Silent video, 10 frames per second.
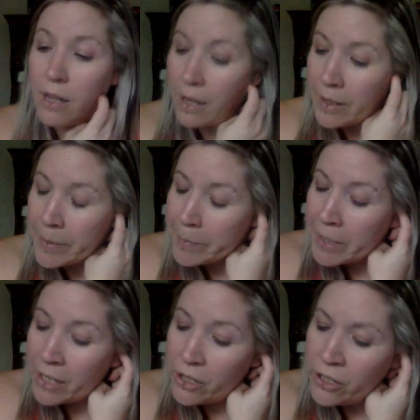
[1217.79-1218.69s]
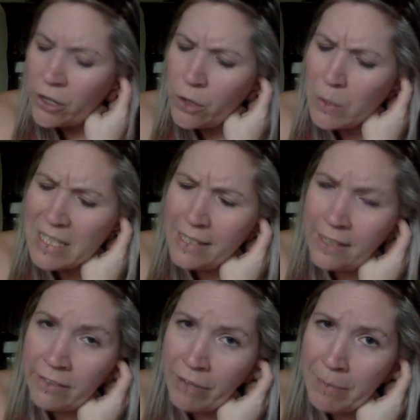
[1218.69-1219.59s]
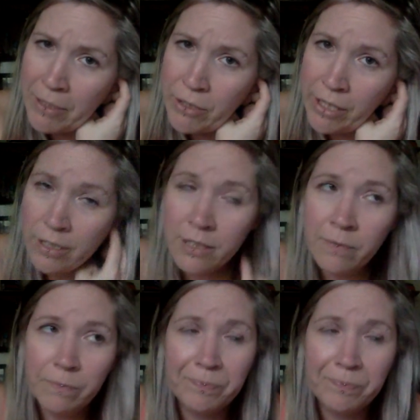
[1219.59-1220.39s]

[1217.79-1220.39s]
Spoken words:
And I couldn't always identify my triggers.